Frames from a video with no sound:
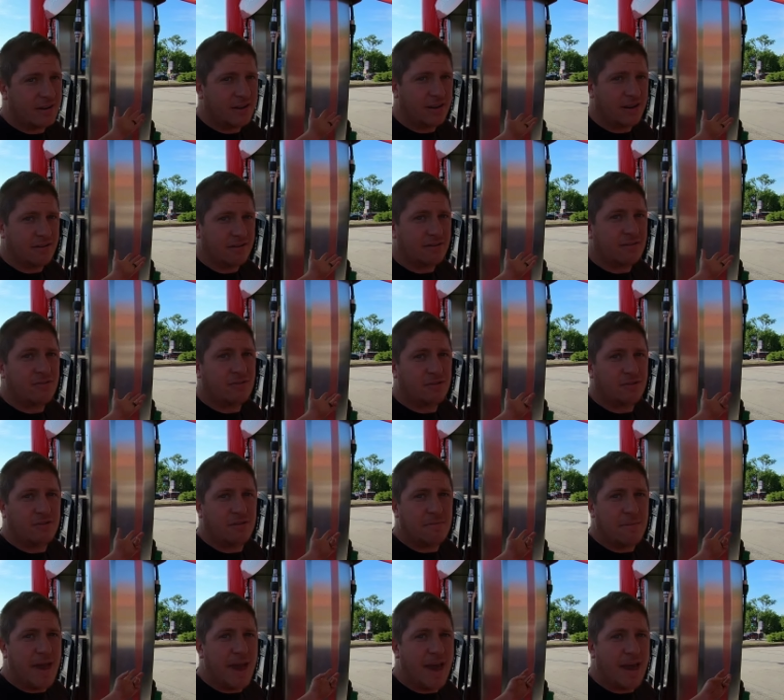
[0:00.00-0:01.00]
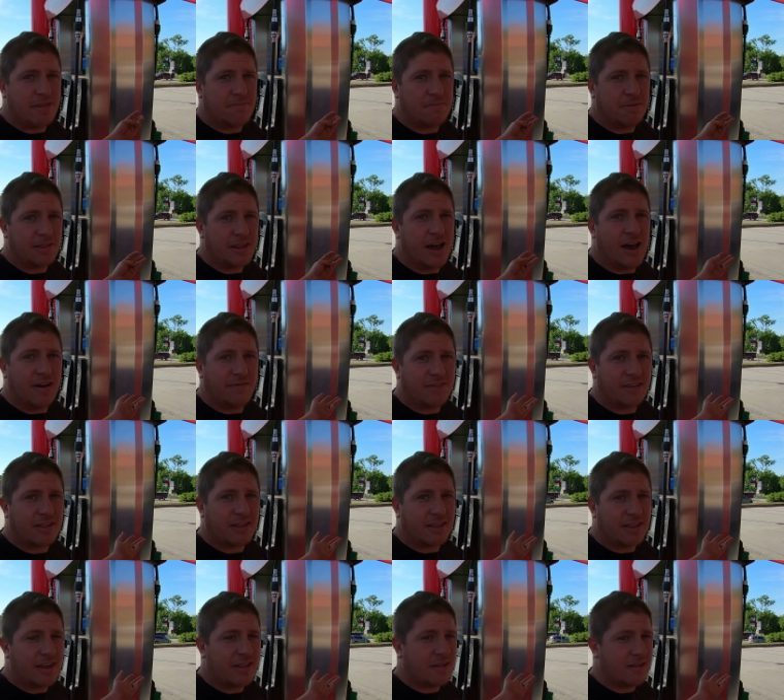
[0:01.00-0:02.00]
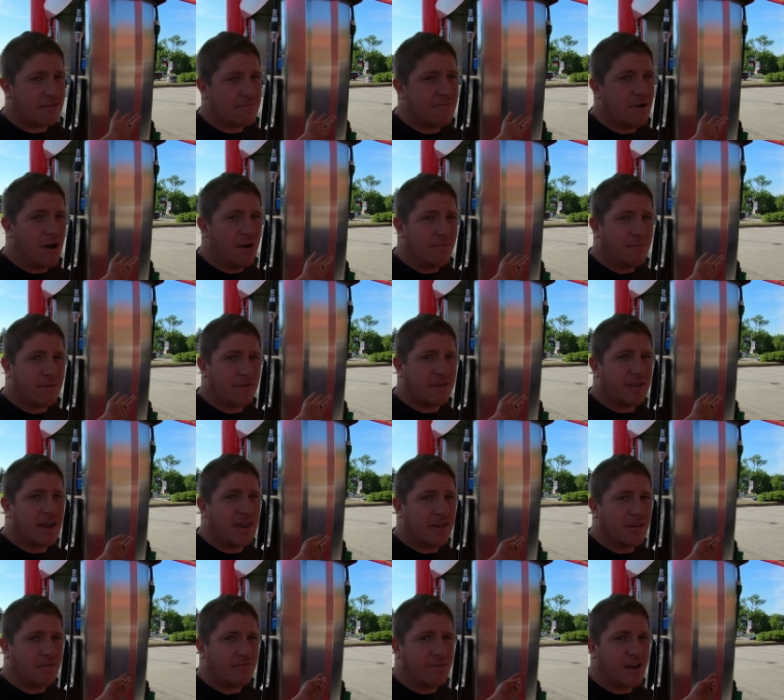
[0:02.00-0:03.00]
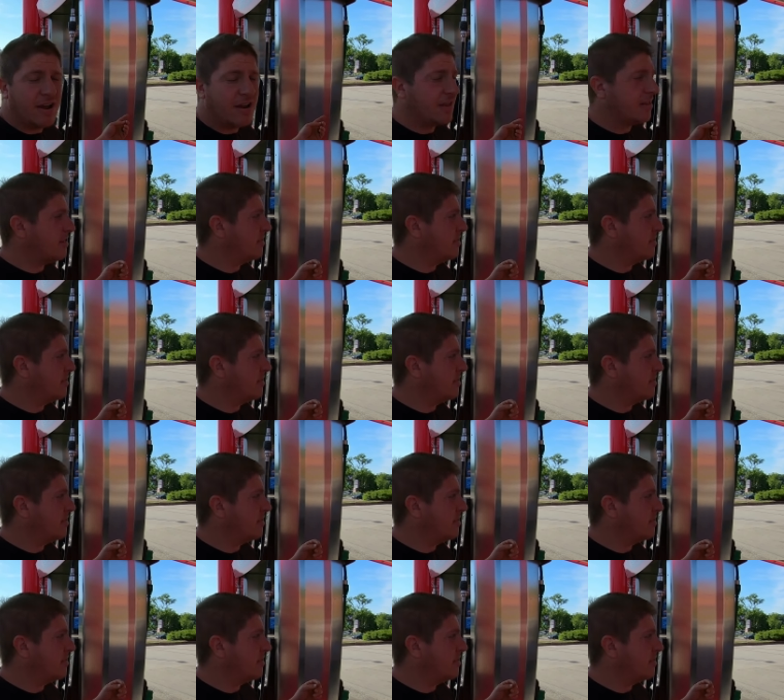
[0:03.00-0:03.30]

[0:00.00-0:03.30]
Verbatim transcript: uh, you do the math, but obviously that's a small percentage, right?